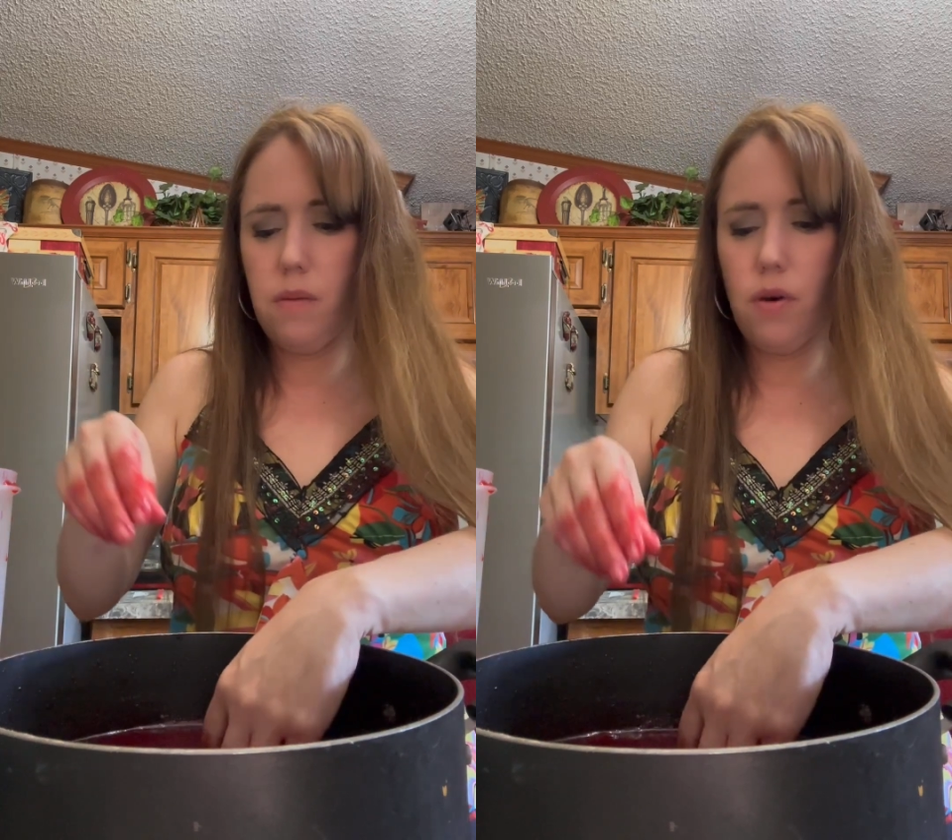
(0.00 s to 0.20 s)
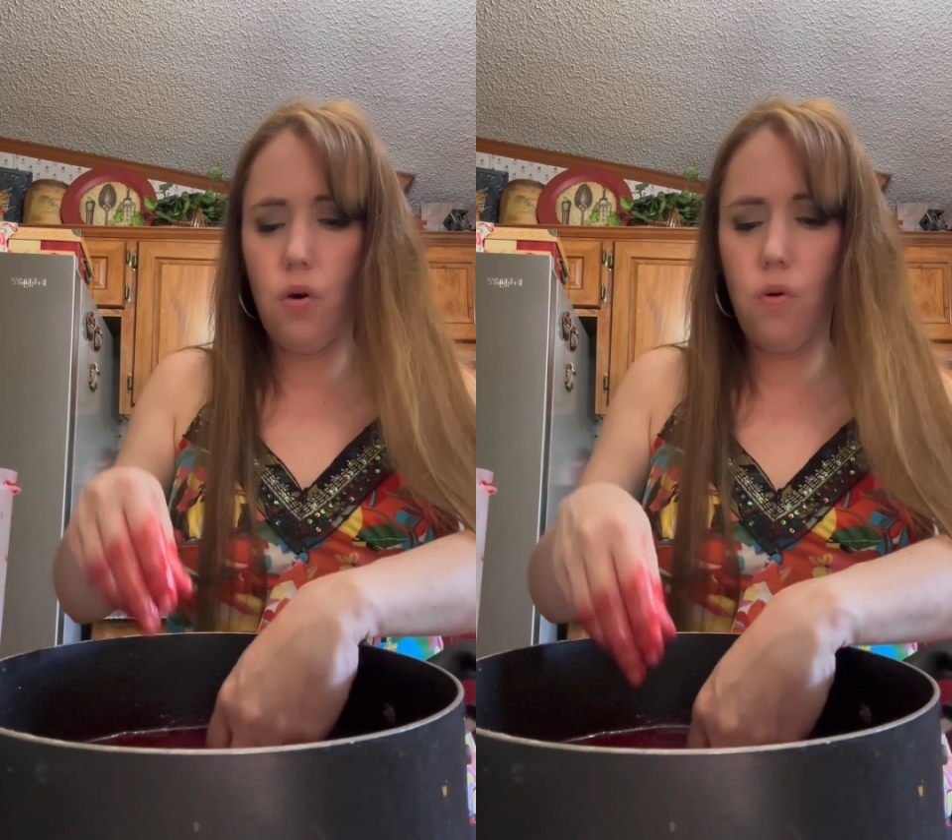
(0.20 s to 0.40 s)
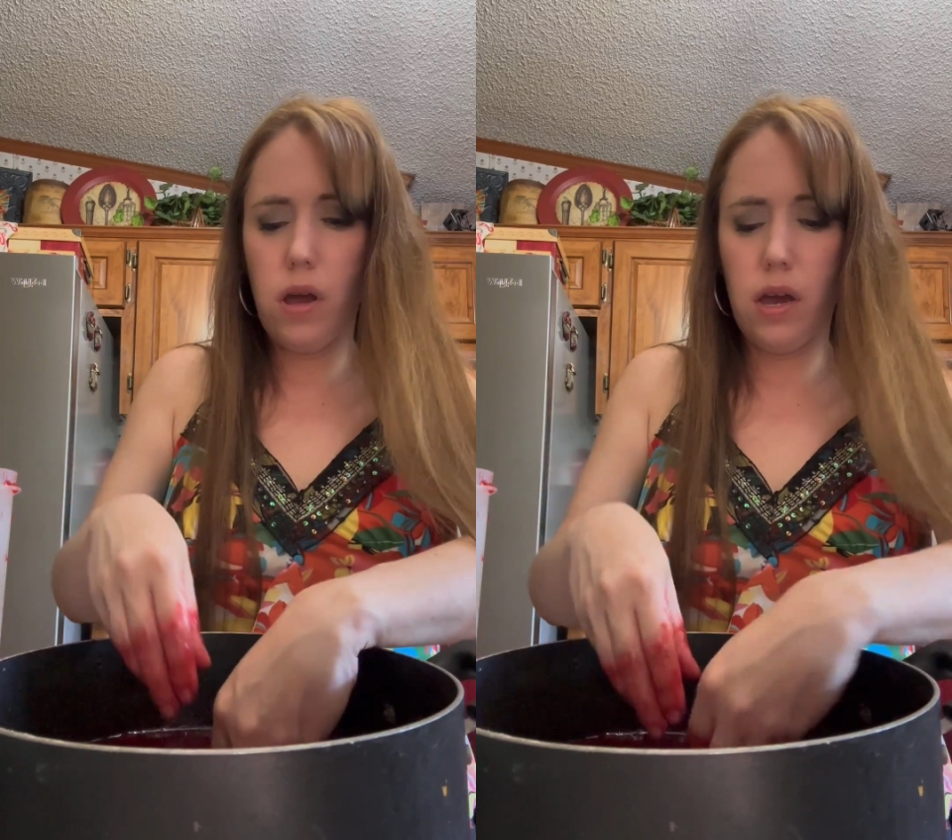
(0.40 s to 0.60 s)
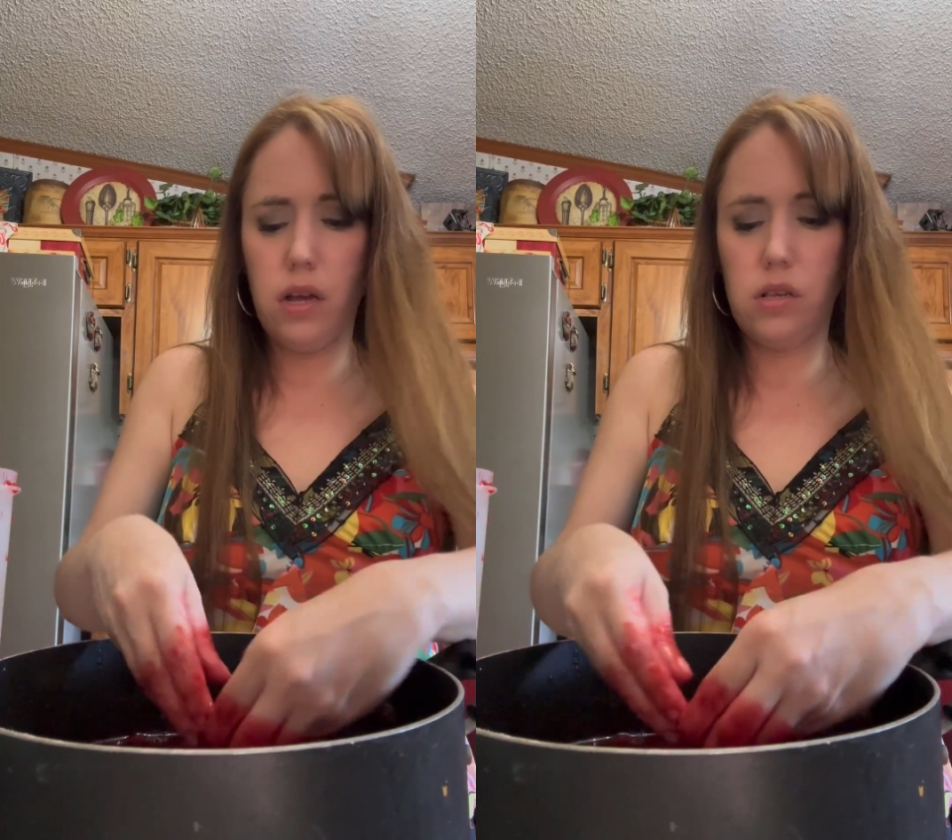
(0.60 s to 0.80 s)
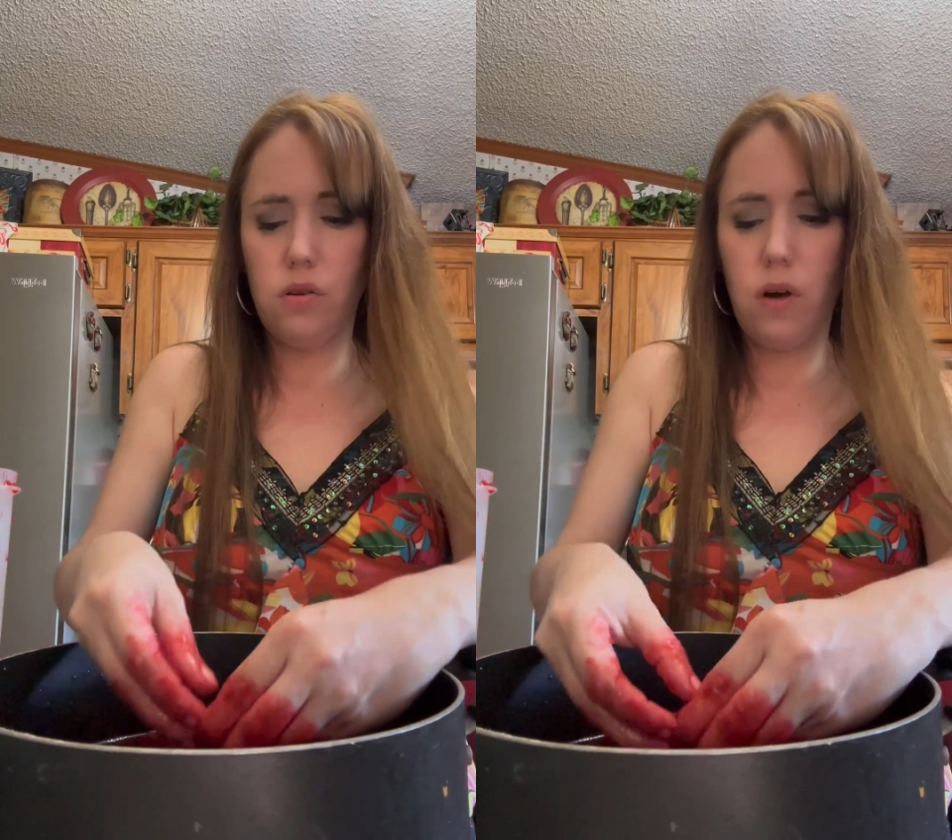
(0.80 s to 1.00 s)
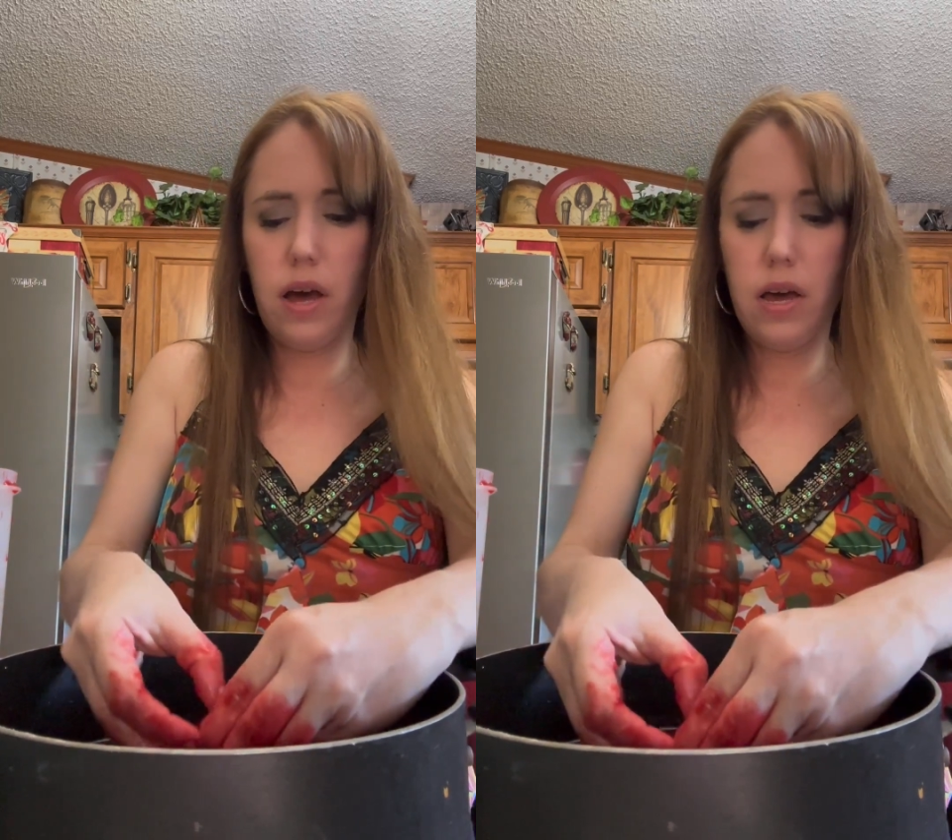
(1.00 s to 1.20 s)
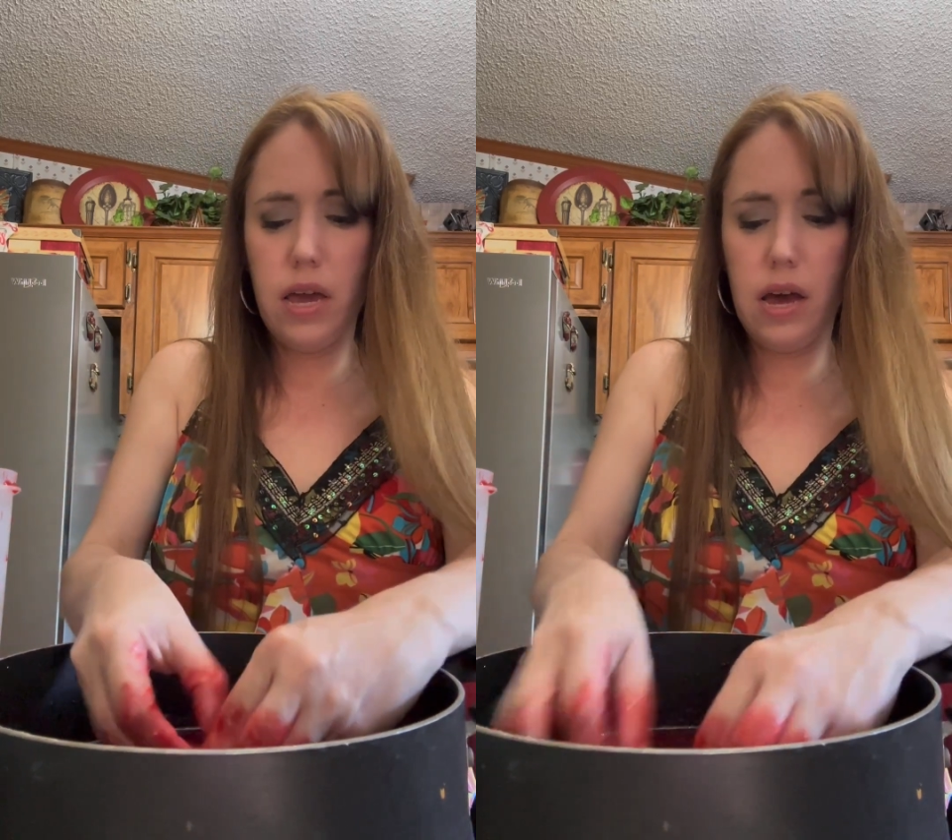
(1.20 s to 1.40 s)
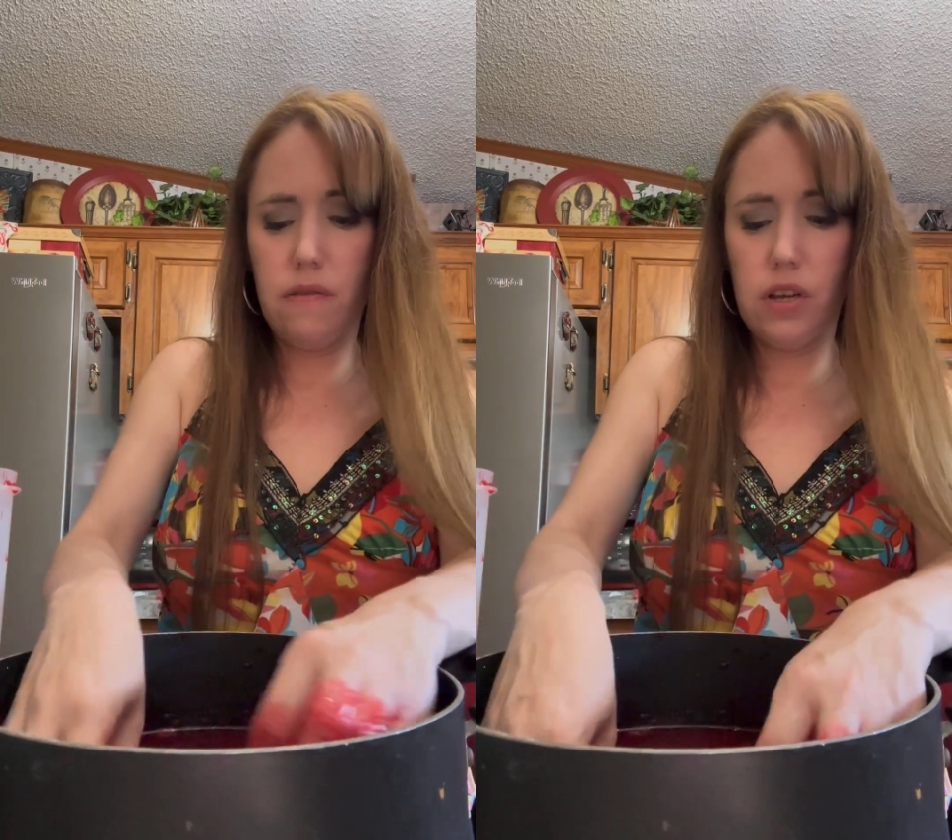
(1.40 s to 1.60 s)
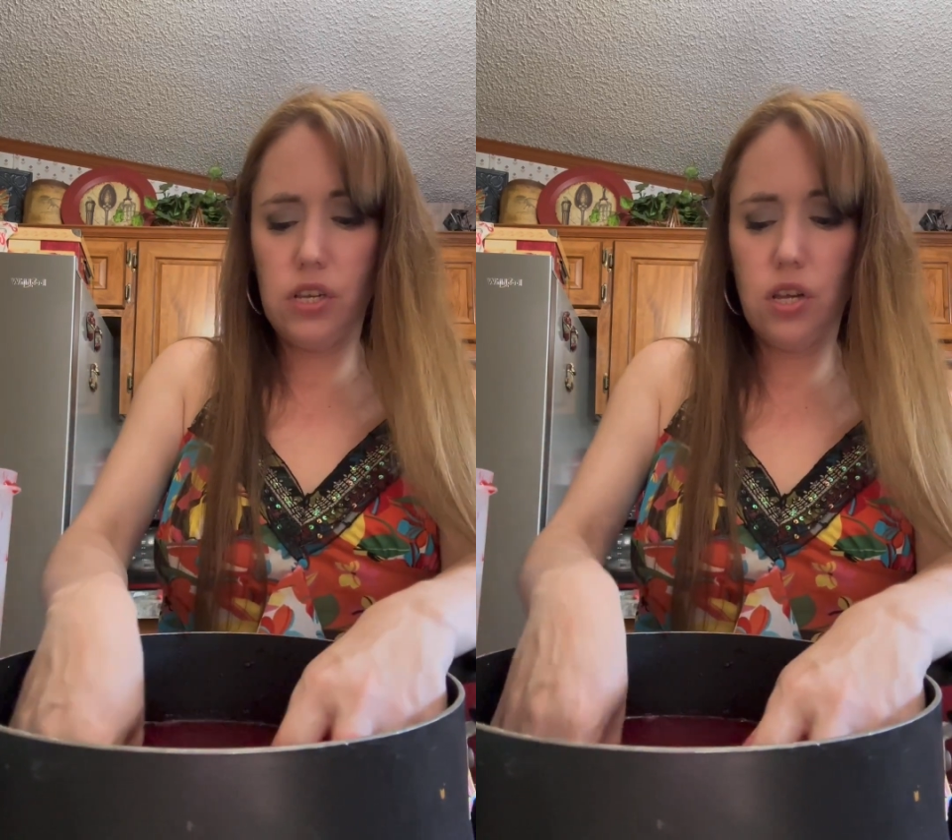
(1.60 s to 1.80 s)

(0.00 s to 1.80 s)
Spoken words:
Okay, so I have a